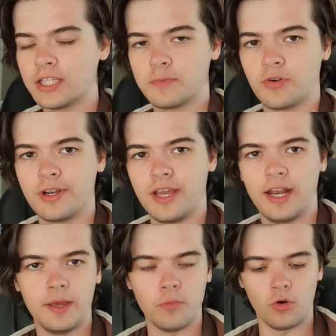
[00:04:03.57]
sprint
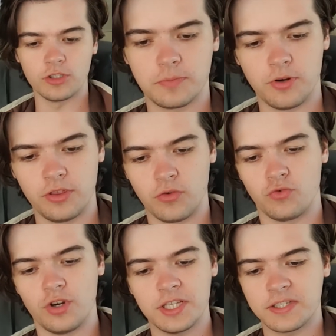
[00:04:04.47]
anymore. Sprint the
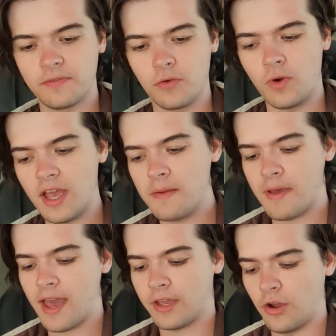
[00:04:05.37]
rest of the way
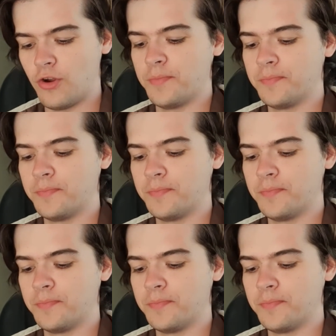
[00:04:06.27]
back home.